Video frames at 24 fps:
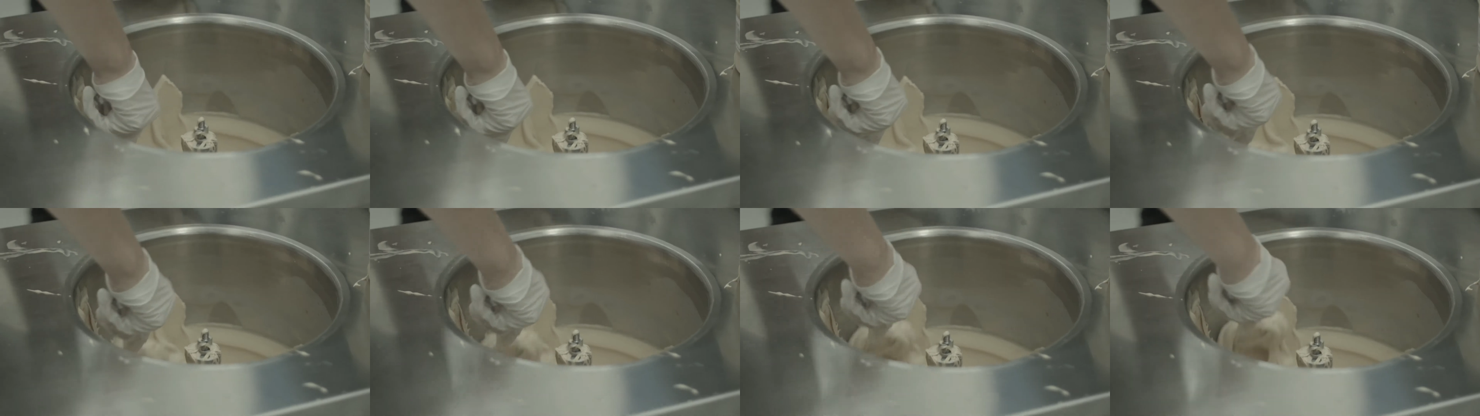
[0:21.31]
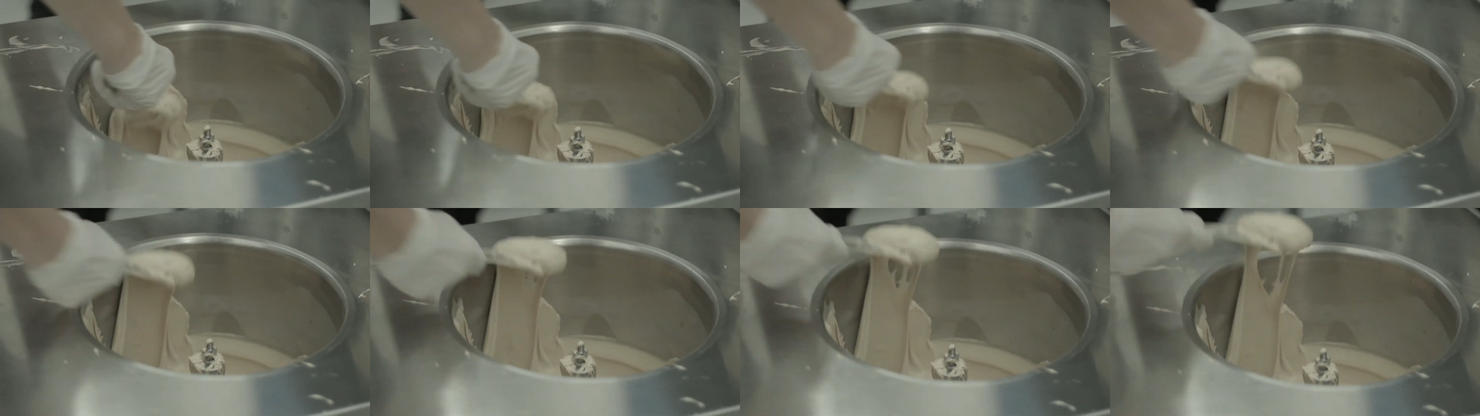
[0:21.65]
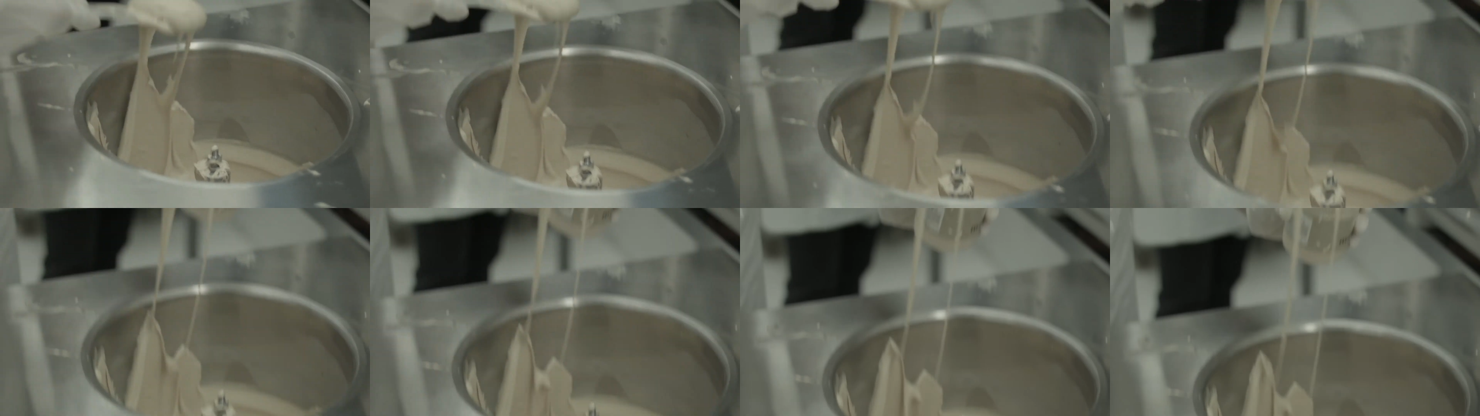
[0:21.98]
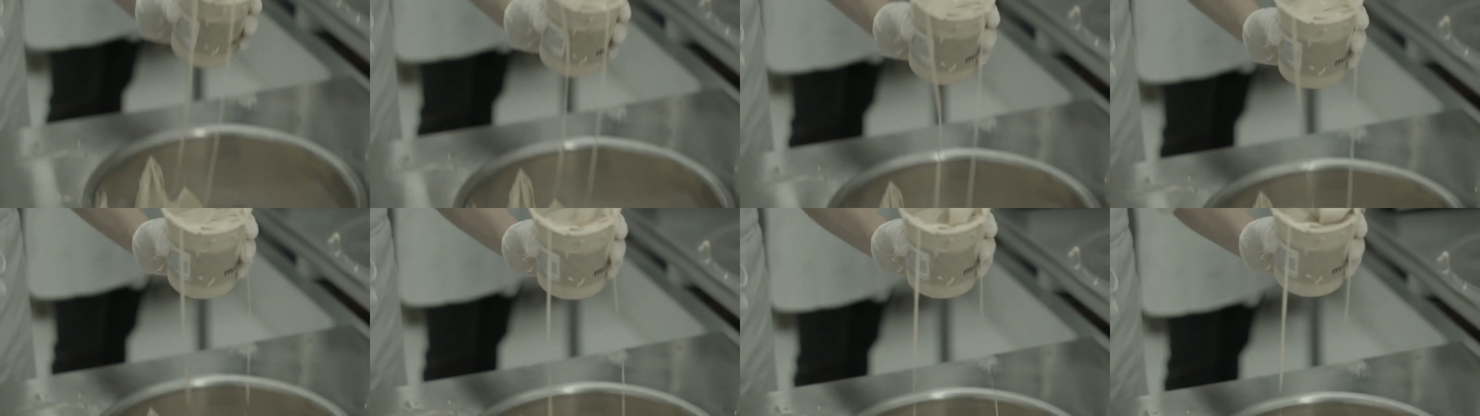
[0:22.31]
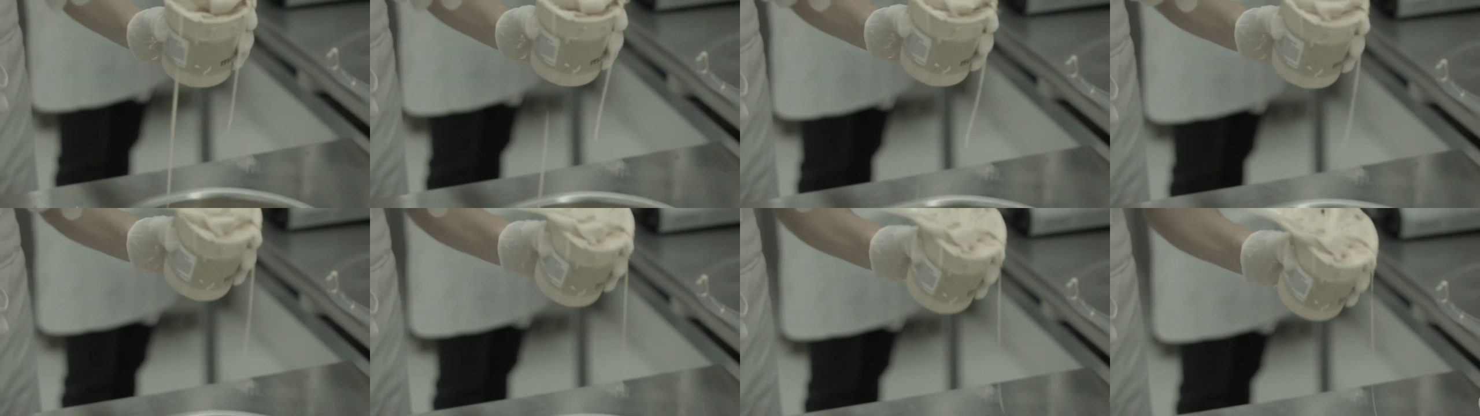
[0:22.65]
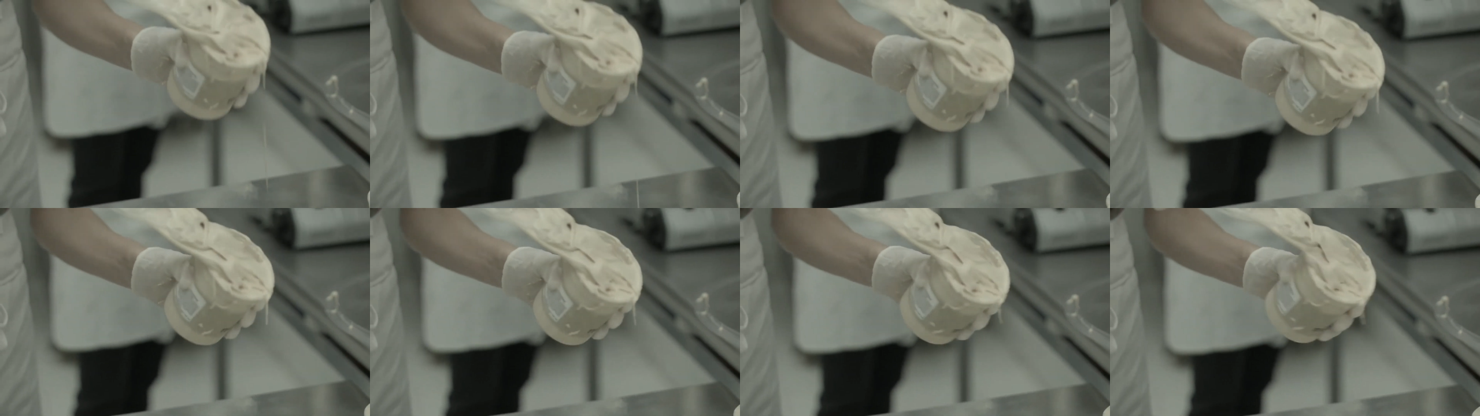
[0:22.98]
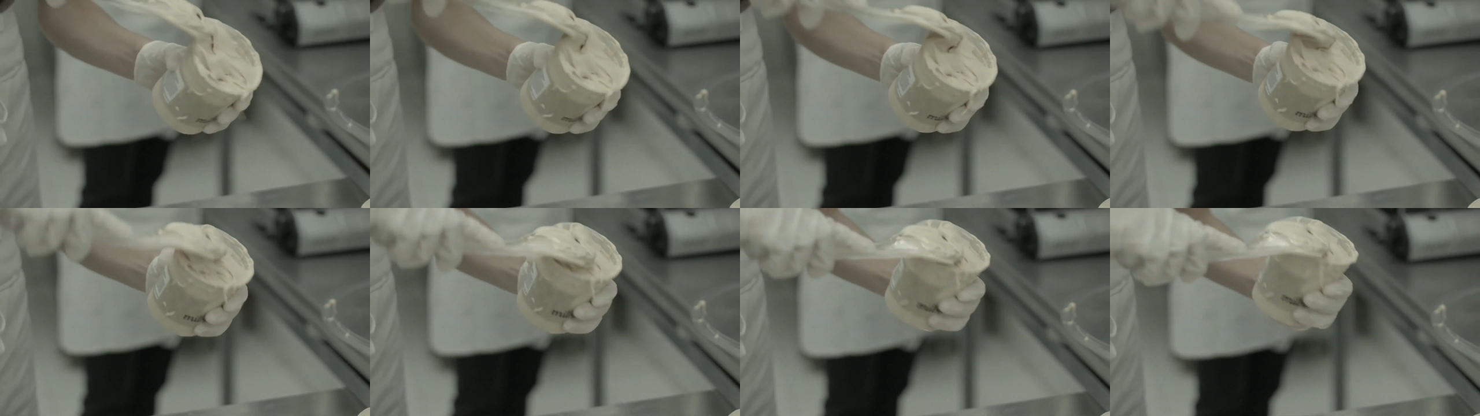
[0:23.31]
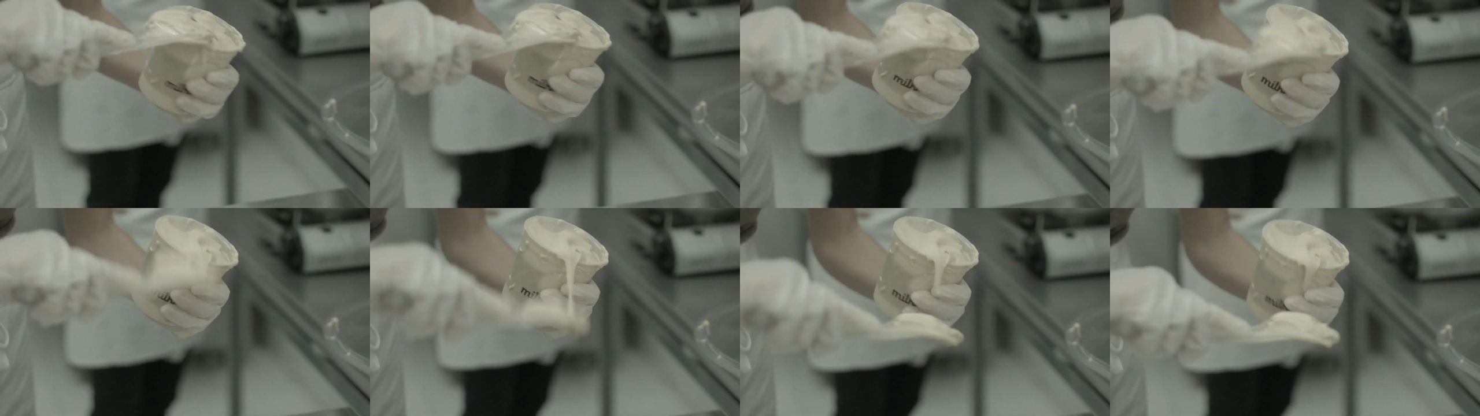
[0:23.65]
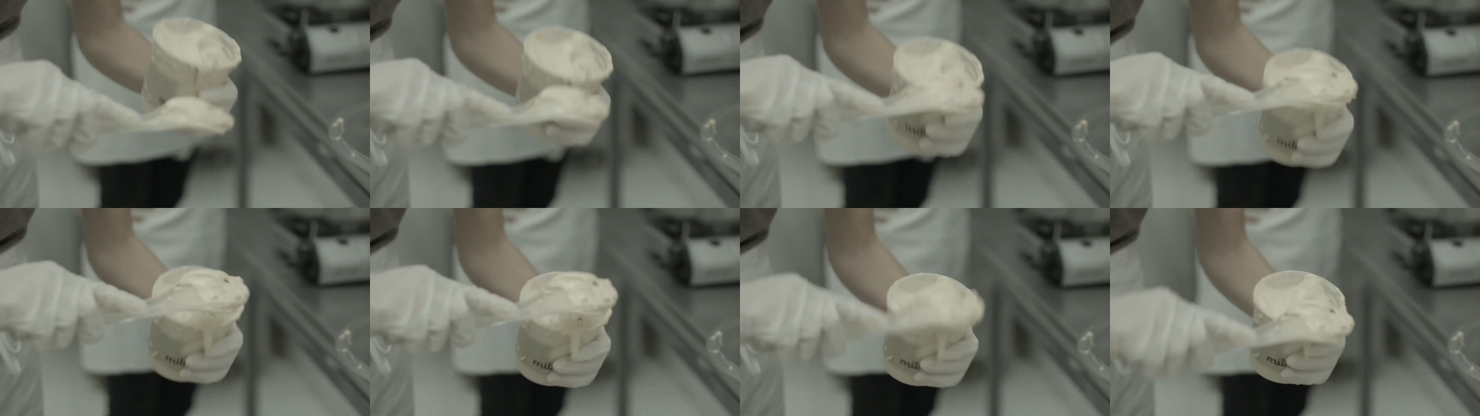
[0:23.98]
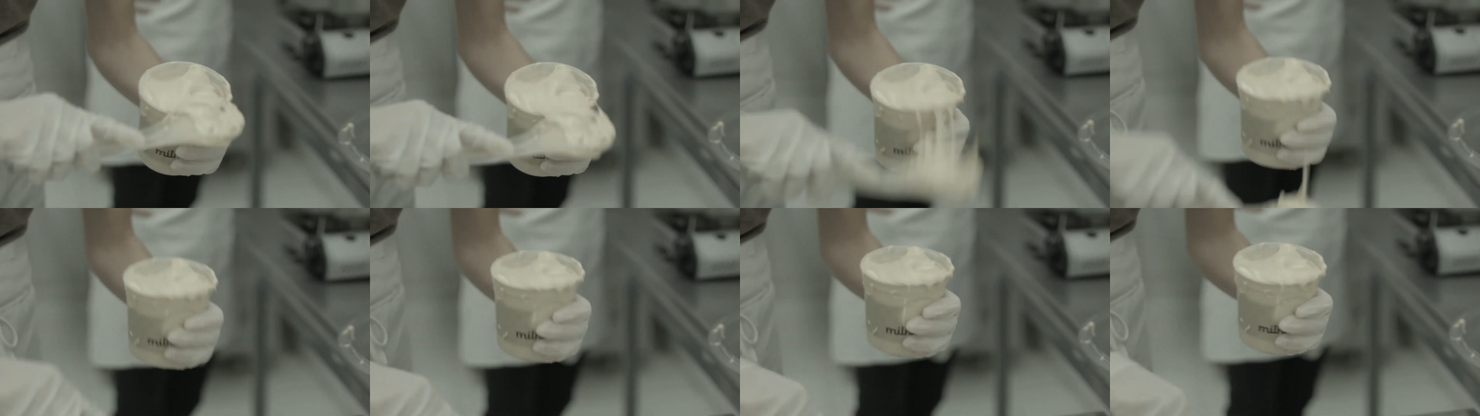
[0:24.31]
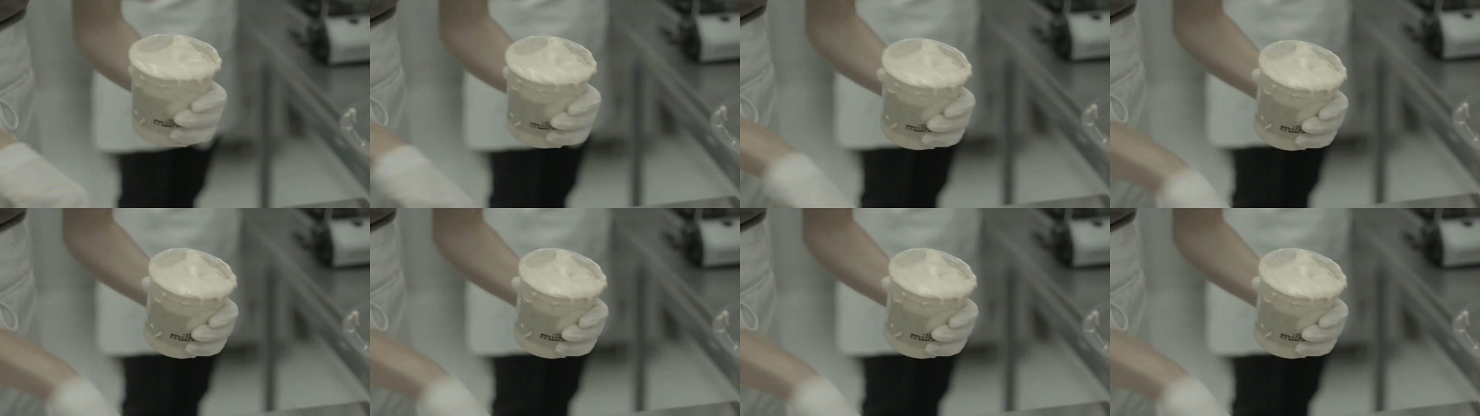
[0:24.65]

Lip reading: Nobody's mouth can be seen.